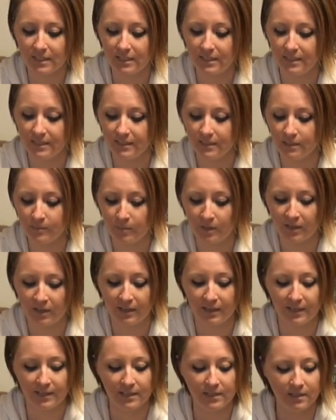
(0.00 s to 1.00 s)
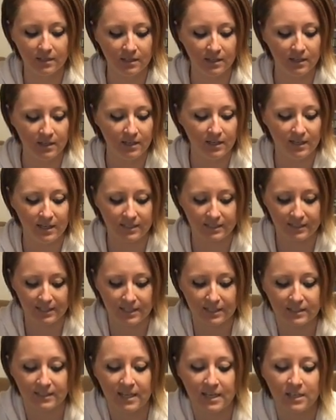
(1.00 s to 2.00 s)

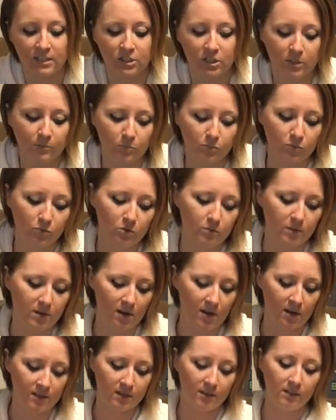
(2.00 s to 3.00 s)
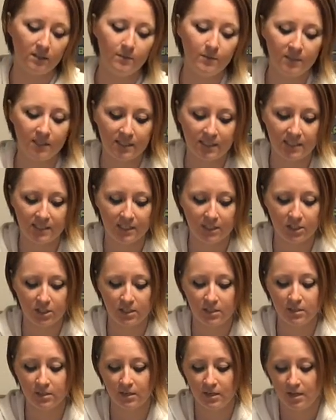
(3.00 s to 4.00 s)
SCX10 Jeep Rubicon Unlimited
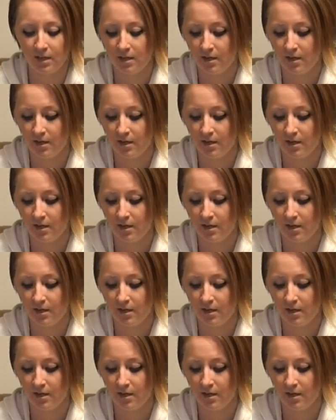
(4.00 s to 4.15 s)
Edition.